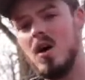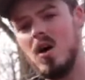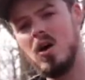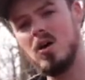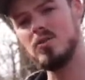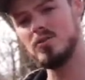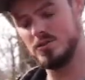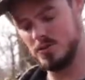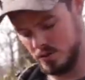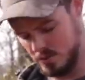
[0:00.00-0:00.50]

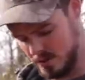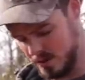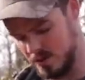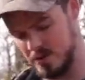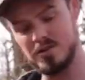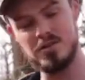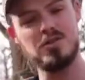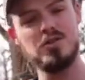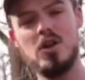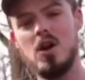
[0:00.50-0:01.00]
Also,
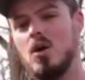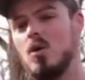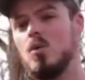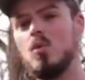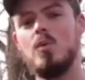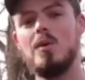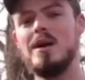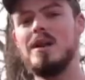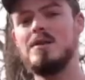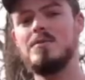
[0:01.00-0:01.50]
there is no
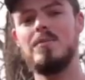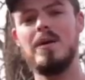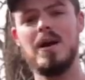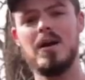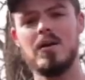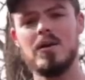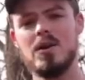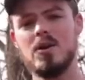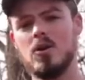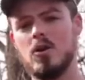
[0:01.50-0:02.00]
wind
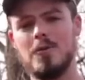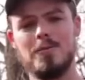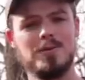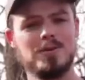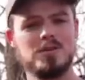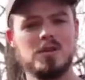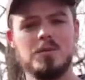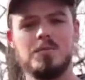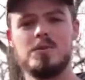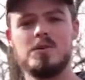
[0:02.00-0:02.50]
barrier or
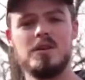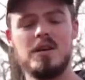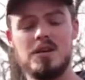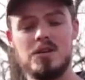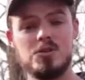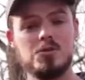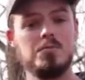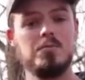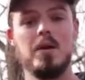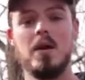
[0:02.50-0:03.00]

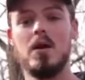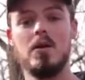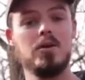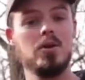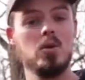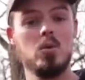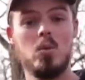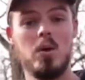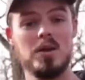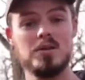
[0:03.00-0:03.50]
precipitation
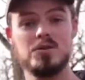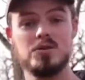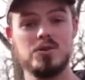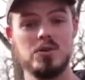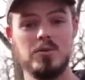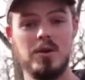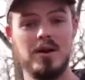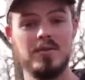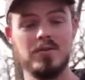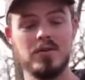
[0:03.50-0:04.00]
barrier
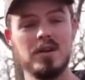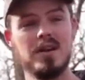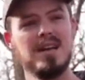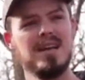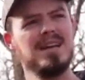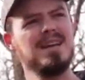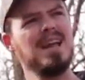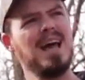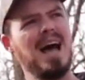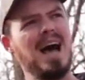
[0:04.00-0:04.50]
whatsoever.
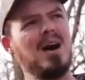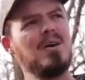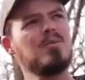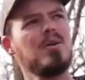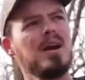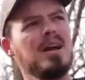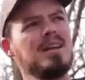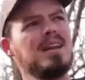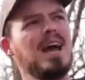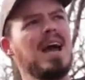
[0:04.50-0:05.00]
Now,
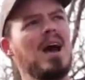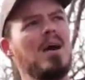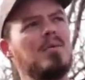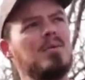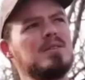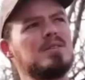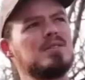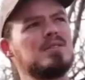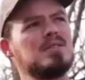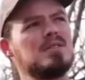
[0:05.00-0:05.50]
right now
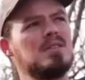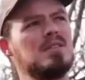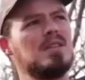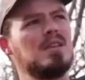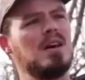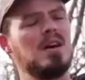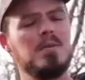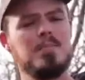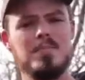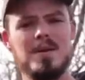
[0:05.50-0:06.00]
it's in
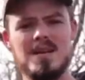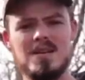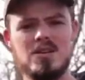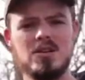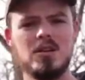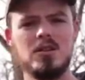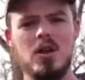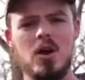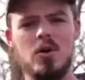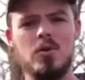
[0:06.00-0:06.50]
the mid
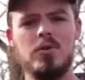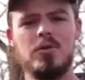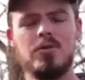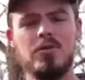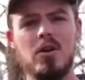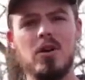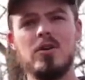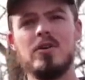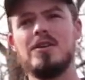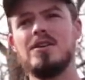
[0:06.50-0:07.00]
to low
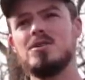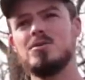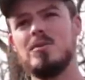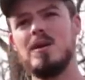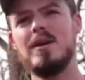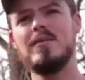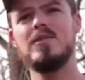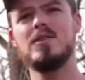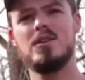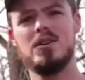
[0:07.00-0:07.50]
30s.
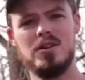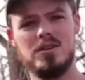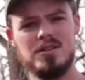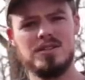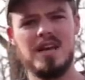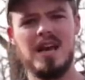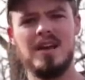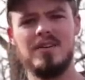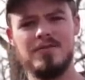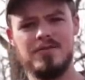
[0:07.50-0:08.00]
We have a good
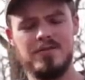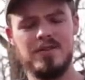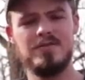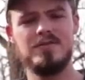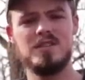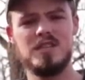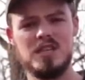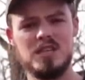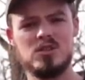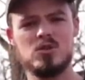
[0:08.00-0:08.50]
10,
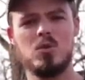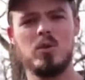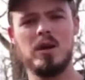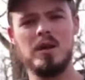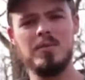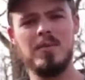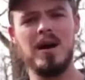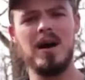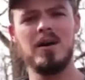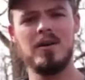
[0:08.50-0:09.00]
15,
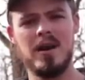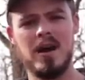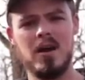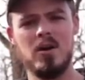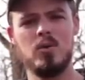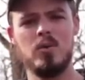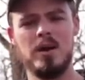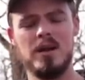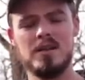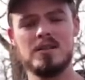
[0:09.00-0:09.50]
20 mile an
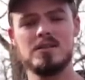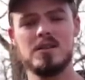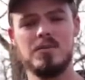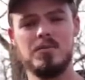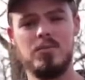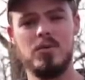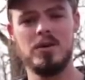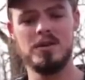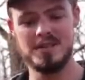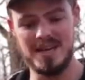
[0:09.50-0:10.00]
hour wind at
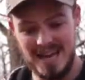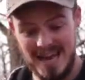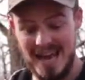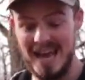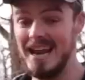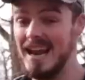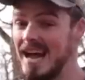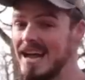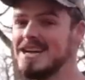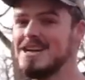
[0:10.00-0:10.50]
some points,
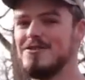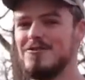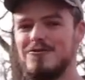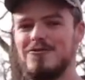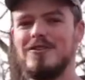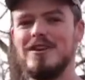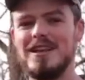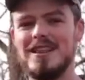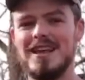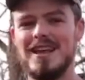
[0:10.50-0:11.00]
and I can
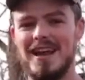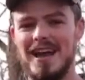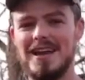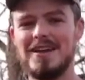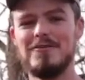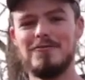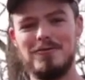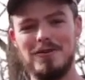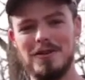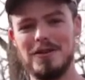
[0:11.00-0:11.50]
feel it. I
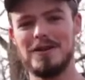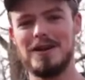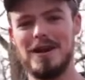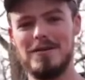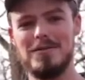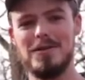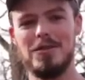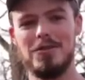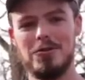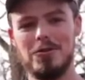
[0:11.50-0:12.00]
can feel it
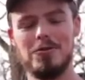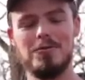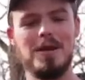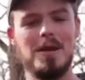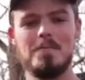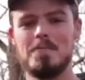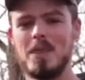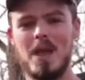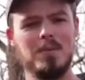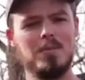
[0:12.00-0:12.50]
coming through
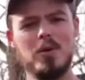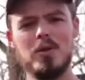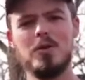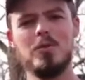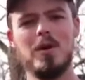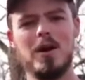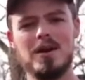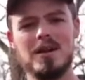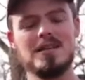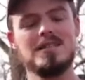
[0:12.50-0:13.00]
me. I'm only
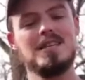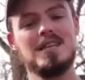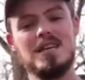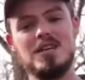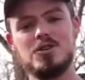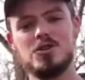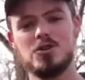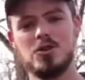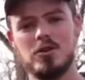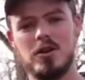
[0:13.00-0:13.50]
wearing a
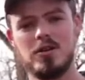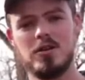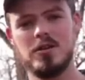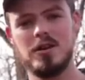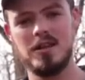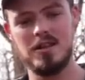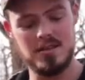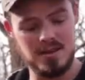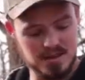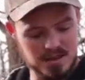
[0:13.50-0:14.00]
t-shirt
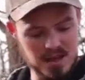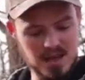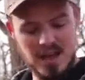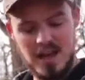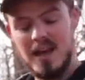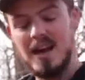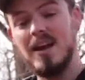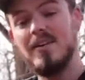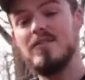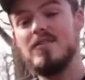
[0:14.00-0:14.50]
underneath this,
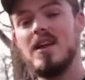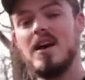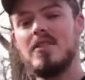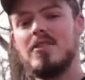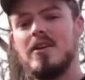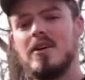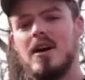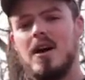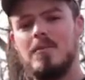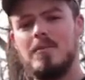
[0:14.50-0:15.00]
and I have
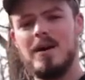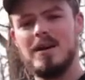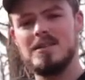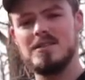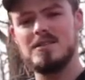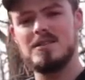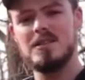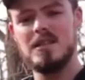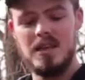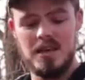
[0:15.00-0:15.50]
nothing on my
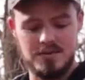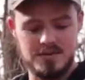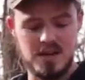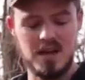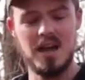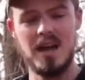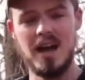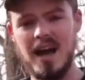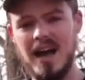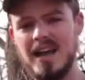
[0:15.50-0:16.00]
sleeves.
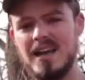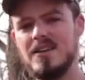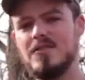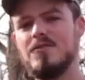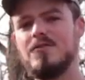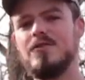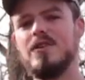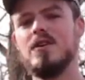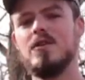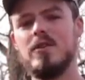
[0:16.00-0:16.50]
I can
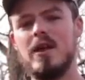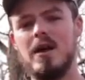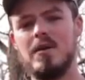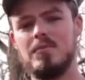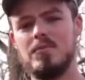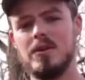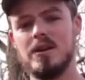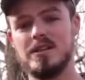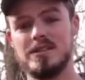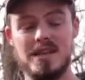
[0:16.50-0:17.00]
feel
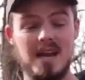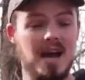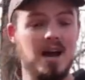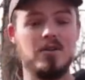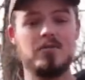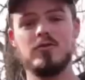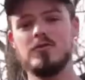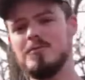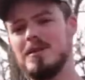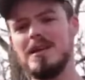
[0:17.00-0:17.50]
that breeze.
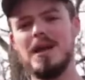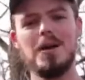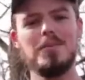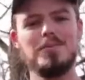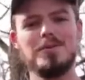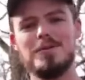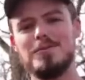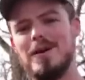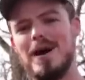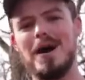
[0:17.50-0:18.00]
Now, for me,
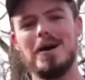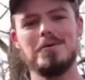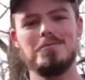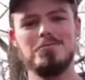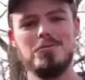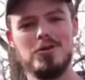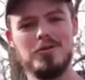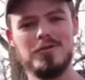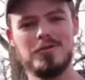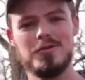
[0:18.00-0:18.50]
up and about and
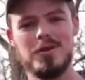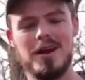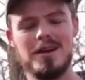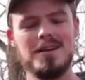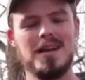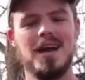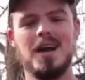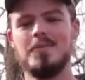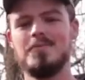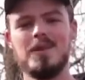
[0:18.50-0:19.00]
moving right
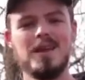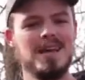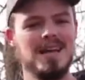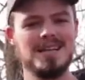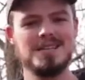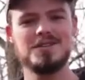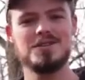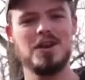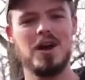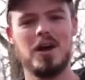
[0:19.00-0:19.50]
now,
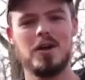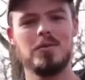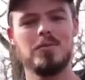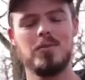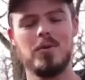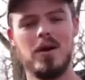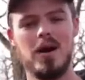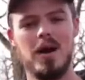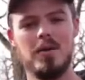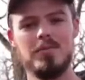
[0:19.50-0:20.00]
it's not a
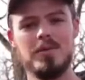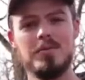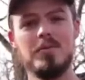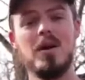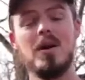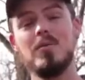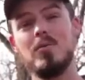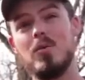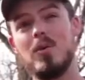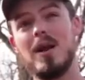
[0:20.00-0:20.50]
problem.
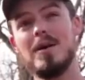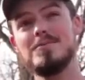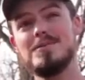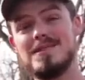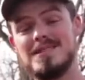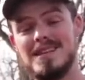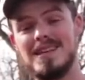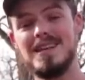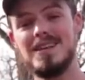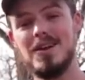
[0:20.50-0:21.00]
But when I'm
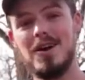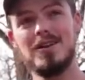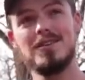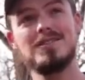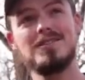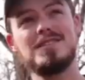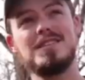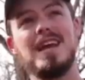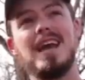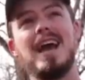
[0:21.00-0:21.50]
sitting on
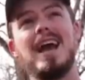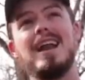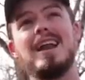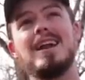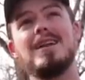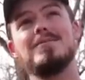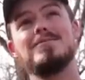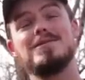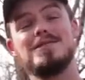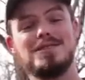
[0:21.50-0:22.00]
stand
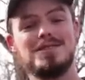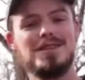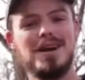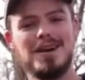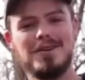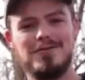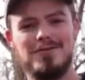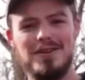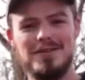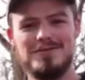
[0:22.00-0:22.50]
and I'm
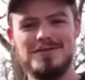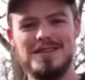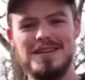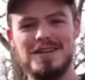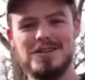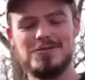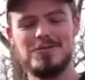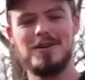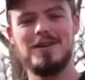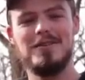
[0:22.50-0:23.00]
stuck
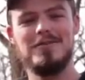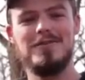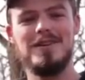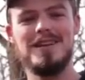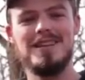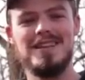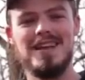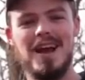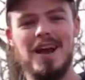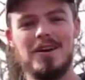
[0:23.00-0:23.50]
15, 20
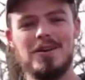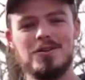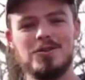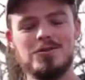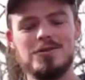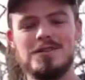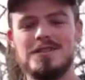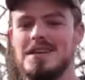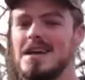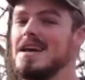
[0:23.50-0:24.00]
feet in the air in a
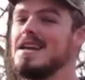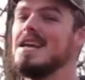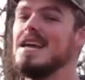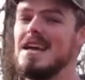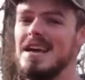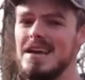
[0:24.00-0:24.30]
tree stand,